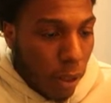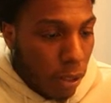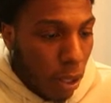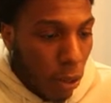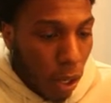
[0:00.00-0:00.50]

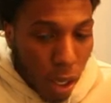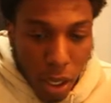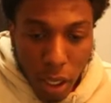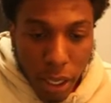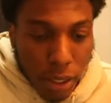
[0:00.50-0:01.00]
So
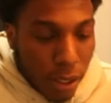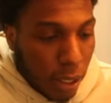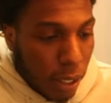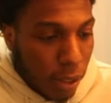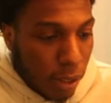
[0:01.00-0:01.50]
uh
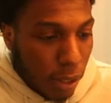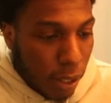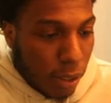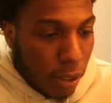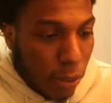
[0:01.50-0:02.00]
let's let's
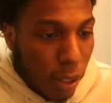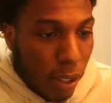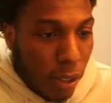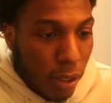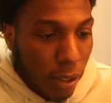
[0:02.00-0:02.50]
let's see
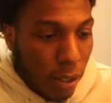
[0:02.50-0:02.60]
what